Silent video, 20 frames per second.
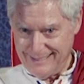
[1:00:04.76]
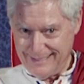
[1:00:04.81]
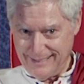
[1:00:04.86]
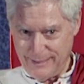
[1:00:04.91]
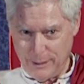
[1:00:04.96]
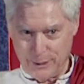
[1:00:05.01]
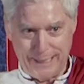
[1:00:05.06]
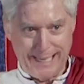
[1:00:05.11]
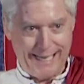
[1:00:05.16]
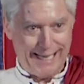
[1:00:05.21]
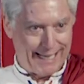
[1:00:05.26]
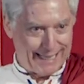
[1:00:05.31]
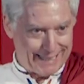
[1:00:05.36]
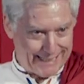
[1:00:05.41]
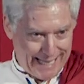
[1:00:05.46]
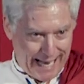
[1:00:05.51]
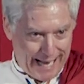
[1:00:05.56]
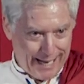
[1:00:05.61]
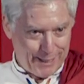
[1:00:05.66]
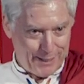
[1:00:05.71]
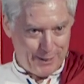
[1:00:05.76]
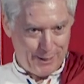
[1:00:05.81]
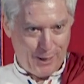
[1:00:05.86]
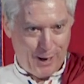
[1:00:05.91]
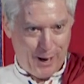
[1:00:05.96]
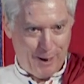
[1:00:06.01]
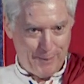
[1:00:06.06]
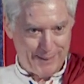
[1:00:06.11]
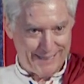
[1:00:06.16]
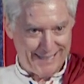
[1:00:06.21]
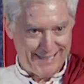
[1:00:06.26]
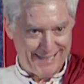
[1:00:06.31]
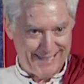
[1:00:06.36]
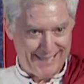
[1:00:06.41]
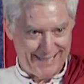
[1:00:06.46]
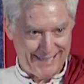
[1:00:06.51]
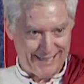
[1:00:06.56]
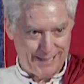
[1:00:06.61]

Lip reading: they're saying exactly the opposite thing.